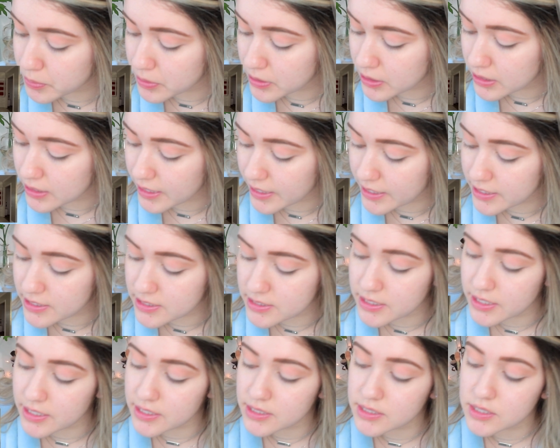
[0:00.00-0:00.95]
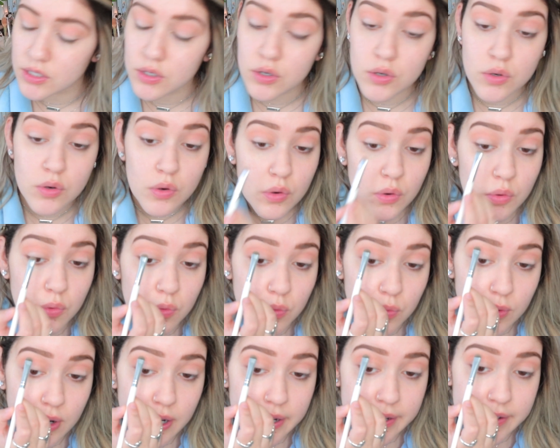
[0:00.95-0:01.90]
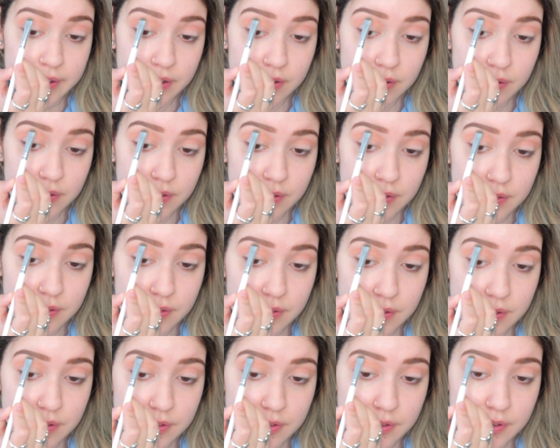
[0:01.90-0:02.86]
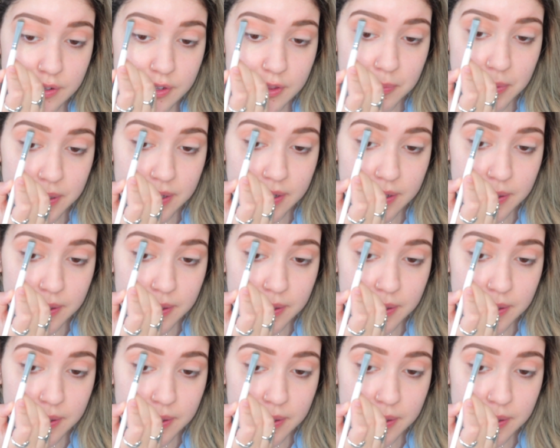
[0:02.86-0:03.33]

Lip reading: place it right underneath my